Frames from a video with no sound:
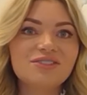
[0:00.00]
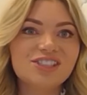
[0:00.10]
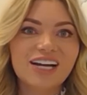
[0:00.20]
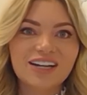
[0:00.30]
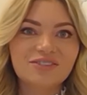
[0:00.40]
a
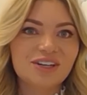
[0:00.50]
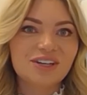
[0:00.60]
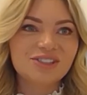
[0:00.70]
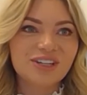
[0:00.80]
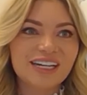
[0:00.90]
jack of all
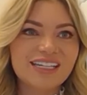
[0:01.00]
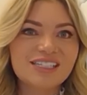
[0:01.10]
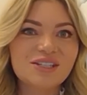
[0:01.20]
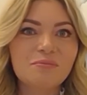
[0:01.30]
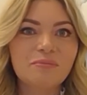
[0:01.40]

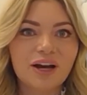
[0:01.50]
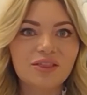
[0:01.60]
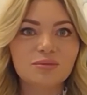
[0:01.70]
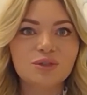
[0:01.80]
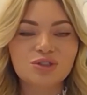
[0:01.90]
trades, but
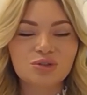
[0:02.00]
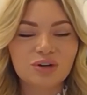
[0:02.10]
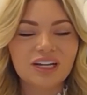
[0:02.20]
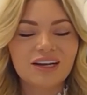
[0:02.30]
the majority